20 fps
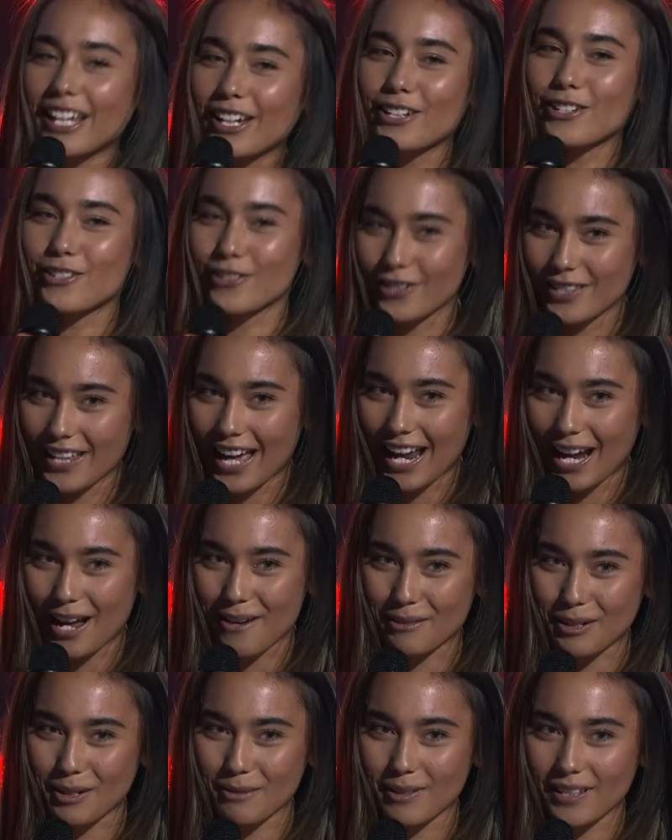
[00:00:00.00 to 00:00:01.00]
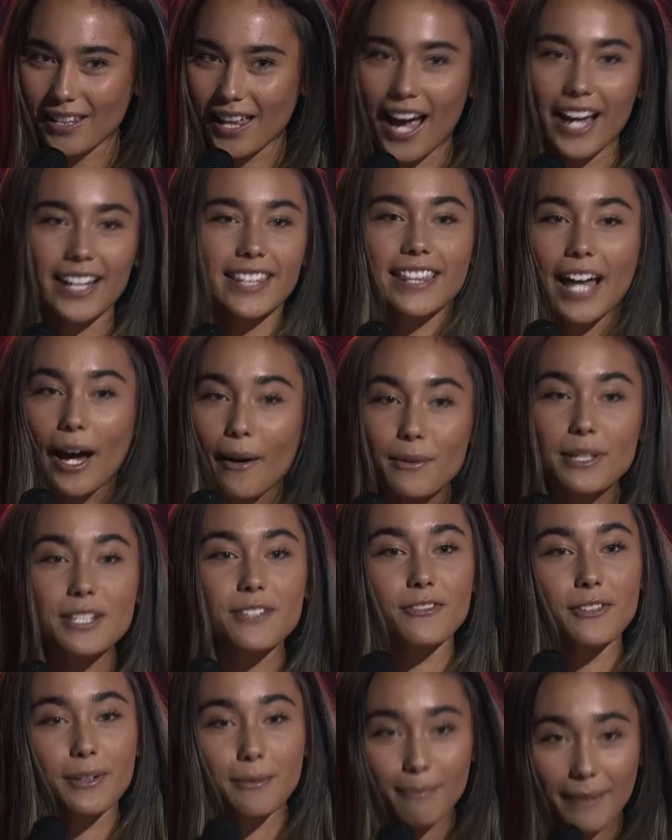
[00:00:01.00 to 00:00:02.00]
see you do that, I'm going to be like, that
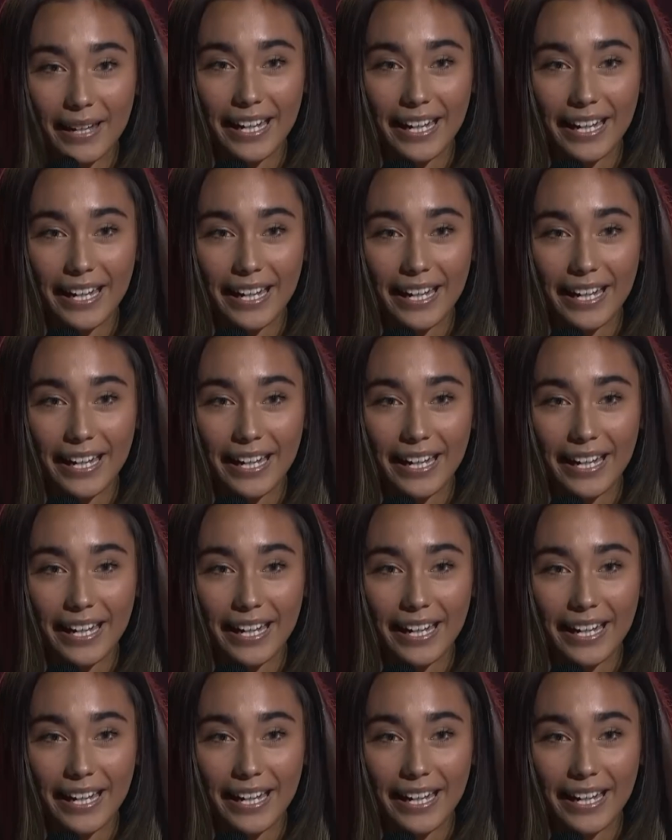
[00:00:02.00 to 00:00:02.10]
was from